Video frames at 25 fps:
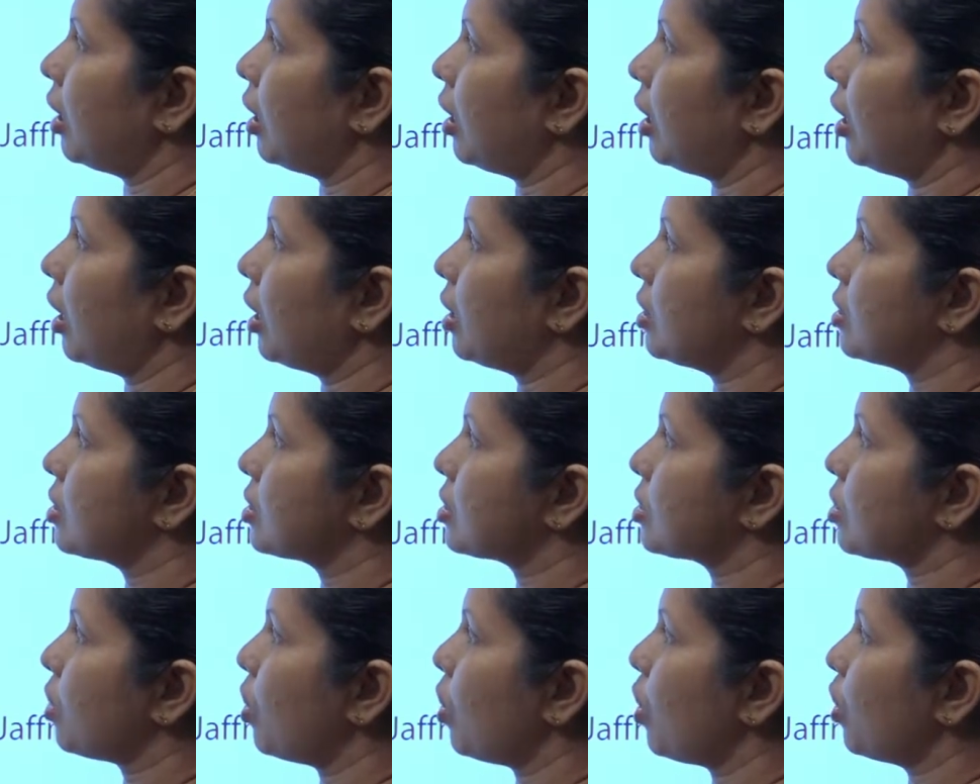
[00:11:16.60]
I
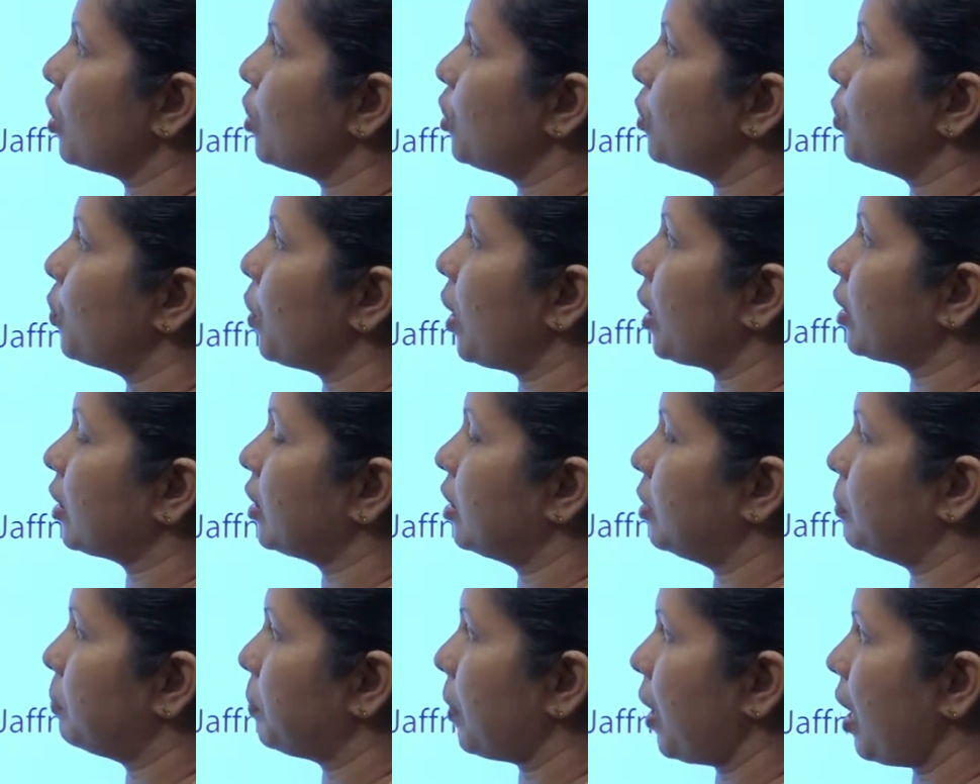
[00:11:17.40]
saw you at
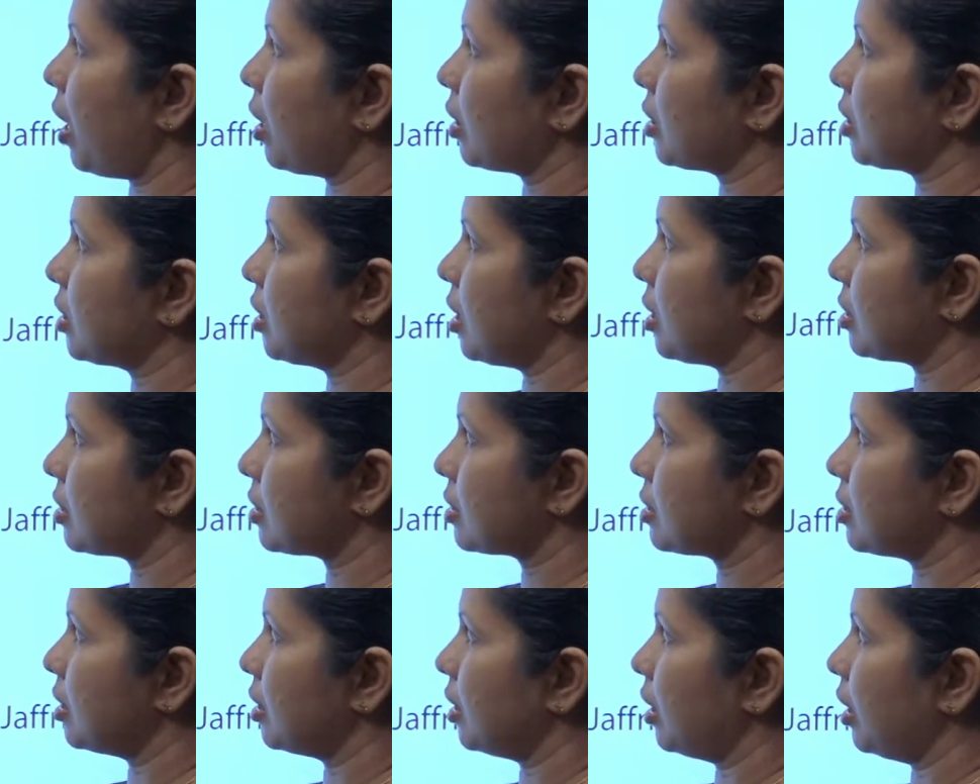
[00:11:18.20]
the park
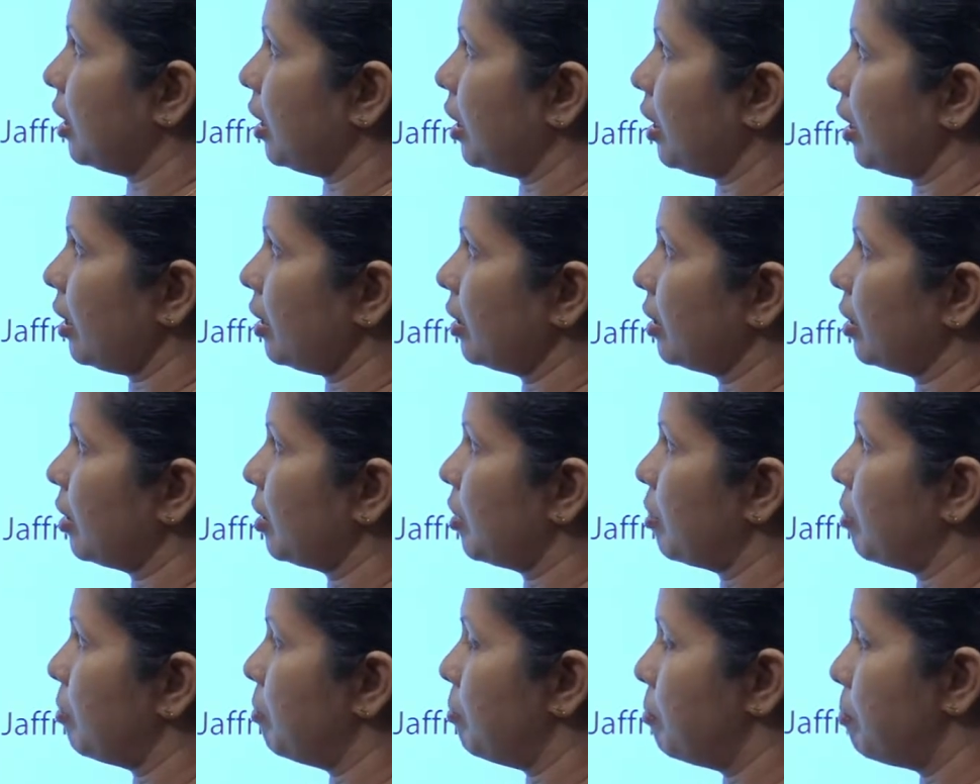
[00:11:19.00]
yesterday,
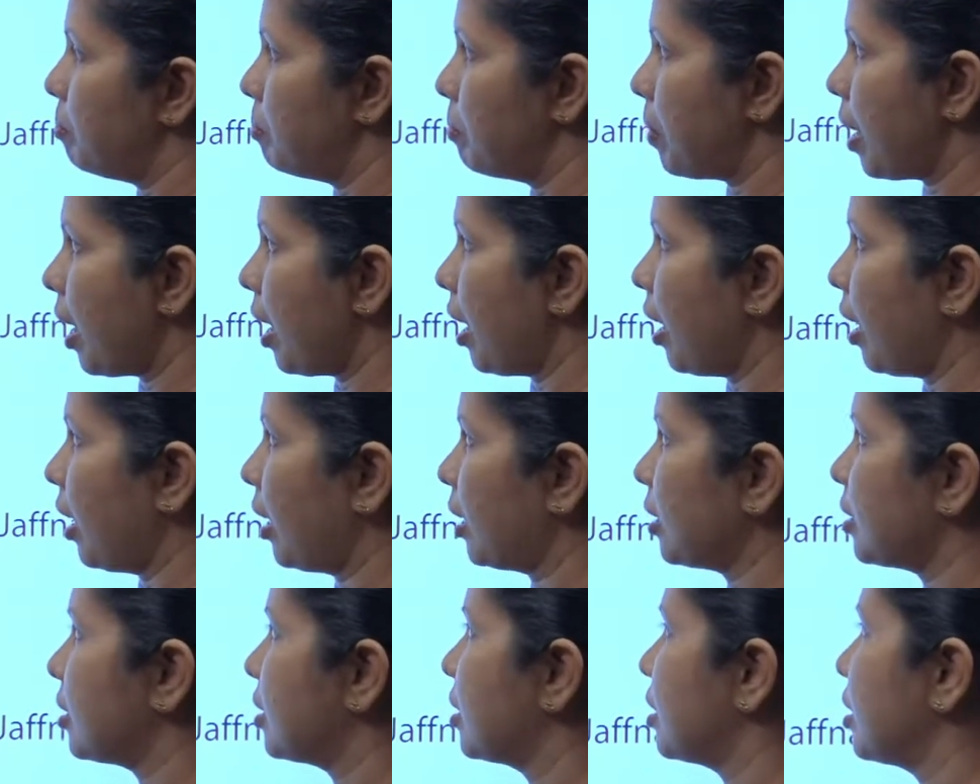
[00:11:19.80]

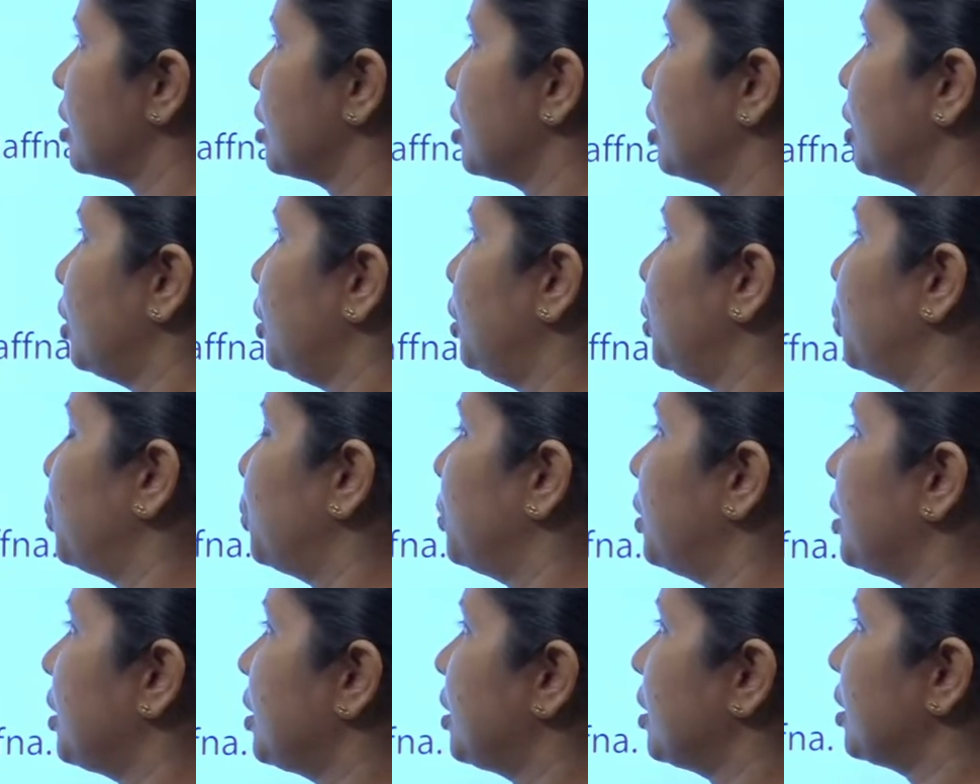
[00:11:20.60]
but you
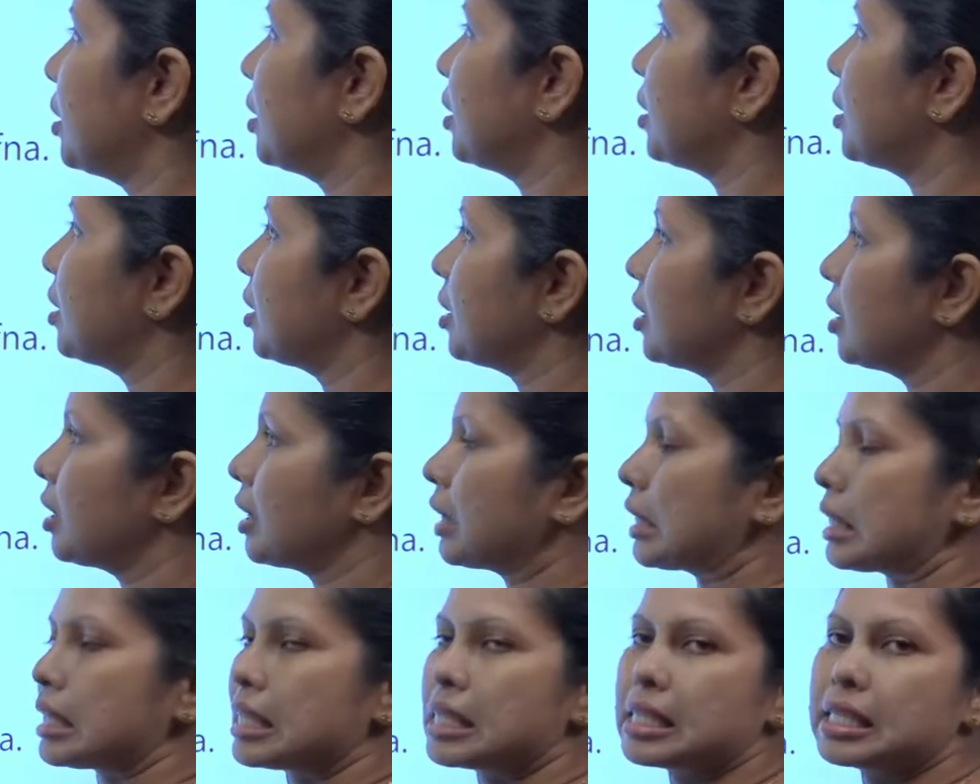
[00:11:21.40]
didn't
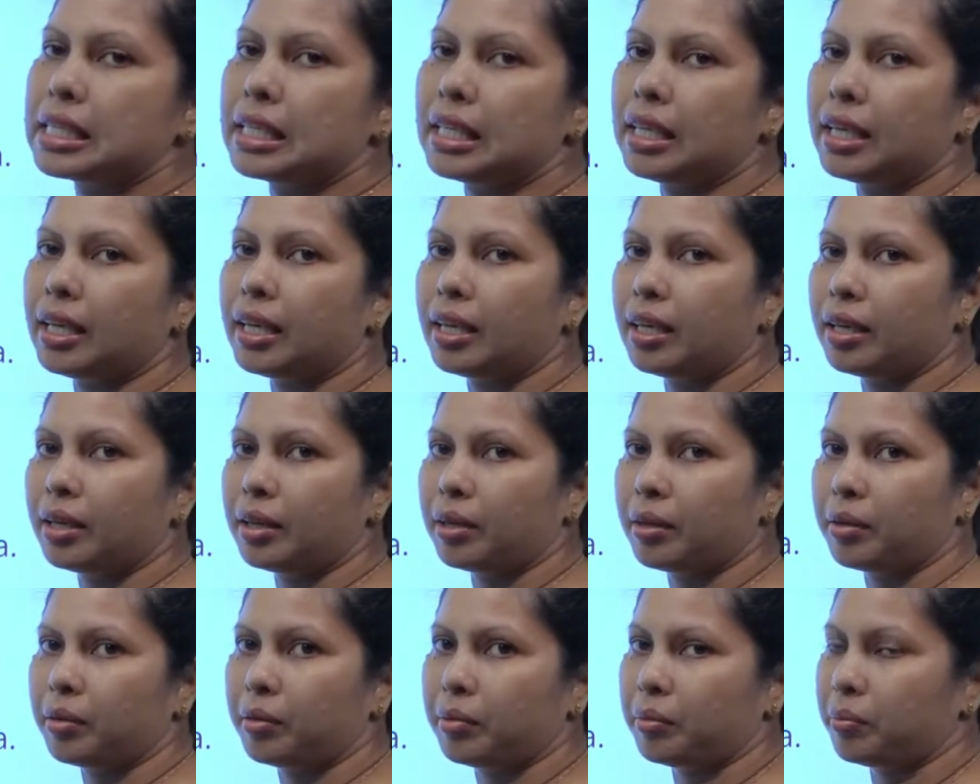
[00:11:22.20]
see
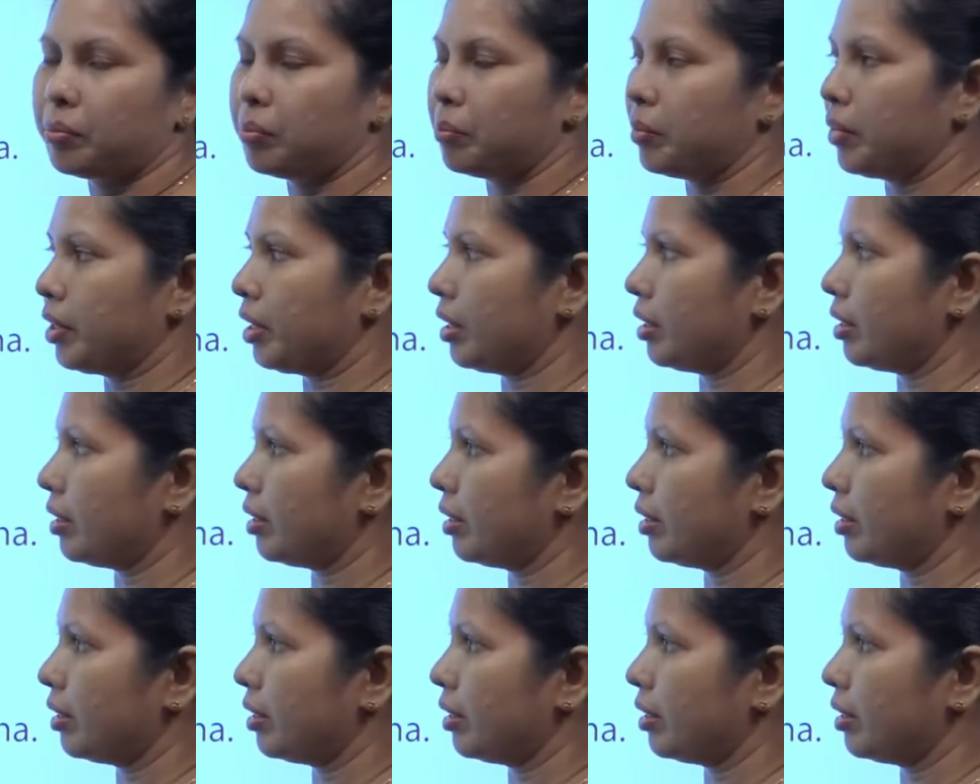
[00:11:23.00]
me.